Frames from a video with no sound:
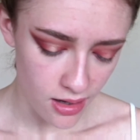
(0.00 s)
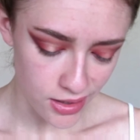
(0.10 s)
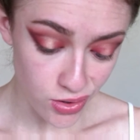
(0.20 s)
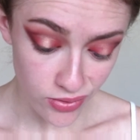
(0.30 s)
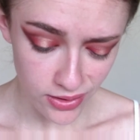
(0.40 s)

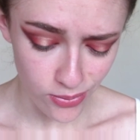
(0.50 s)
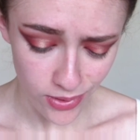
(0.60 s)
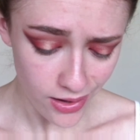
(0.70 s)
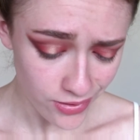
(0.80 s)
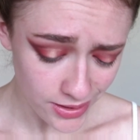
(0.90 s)
I don't really
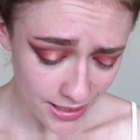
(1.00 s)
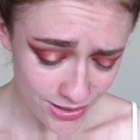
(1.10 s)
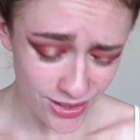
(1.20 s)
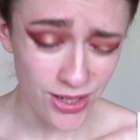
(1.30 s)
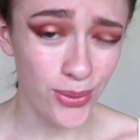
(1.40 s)
wear
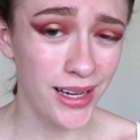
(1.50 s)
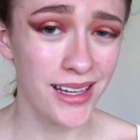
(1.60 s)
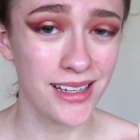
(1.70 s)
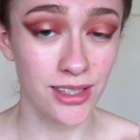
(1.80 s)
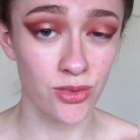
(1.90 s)
foundation anyway
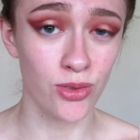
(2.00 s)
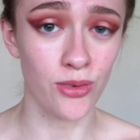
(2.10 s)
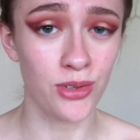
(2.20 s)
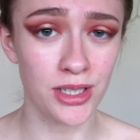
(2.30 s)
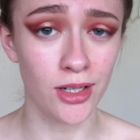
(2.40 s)
unless it's for a
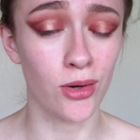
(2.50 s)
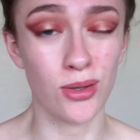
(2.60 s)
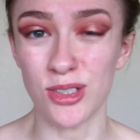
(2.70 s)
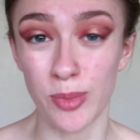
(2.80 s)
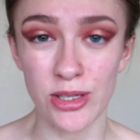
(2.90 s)
video
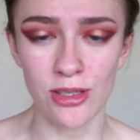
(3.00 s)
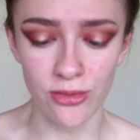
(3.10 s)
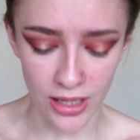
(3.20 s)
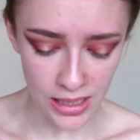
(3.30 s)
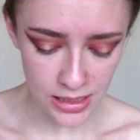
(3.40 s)
or a special
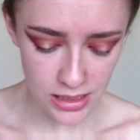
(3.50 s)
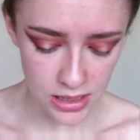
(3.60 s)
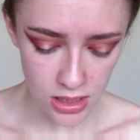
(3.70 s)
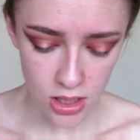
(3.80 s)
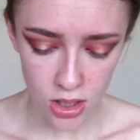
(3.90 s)
event,
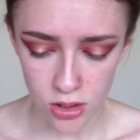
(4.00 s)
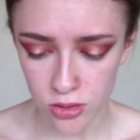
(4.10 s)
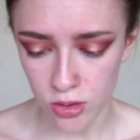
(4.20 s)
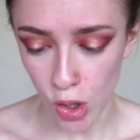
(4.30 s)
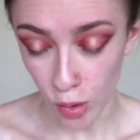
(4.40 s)

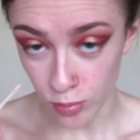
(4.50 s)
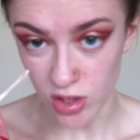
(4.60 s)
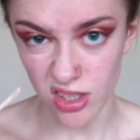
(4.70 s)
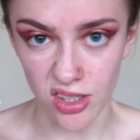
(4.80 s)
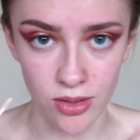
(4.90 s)
so I'm
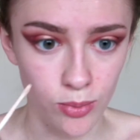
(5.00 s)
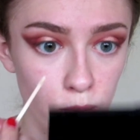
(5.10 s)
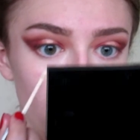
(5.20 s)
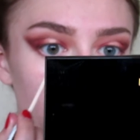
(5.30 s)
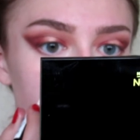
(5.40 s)
just gonna
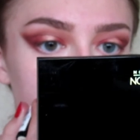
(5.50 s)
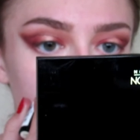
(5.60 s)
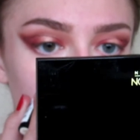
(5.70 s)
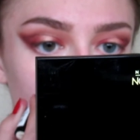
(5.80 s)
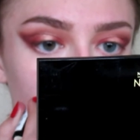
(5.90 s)
put
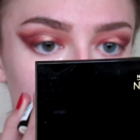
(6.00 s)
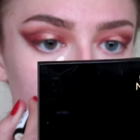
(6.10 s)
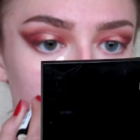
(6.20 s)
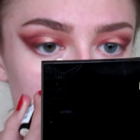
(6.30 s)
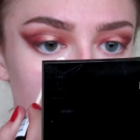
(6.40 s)
concealer on
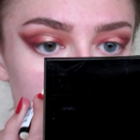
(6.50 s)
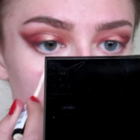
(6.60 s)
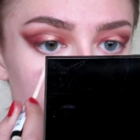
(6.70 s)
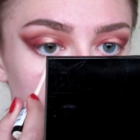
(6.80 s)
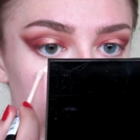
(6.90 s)

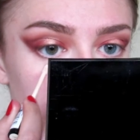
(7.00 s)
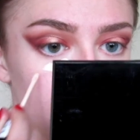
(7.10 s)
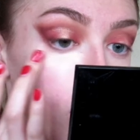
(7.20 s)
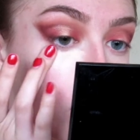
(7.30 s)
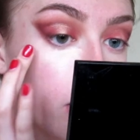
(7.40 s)
today.
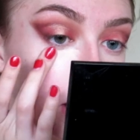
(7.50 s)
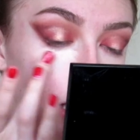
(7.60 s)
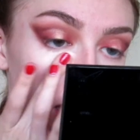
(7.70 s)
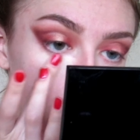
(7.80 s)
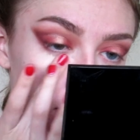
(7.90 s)
Oh, and
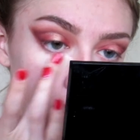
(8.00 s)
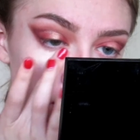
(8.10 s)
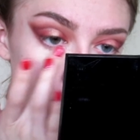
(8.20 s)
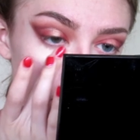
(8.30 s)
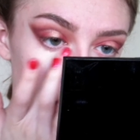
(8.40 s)
the
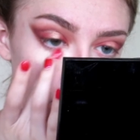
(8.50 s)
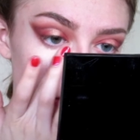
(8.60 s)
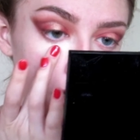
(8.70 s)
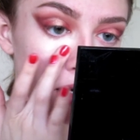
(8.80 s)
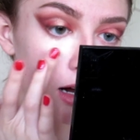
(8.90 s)
concealer
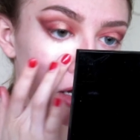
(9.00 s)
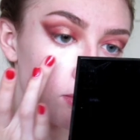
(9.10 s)
that I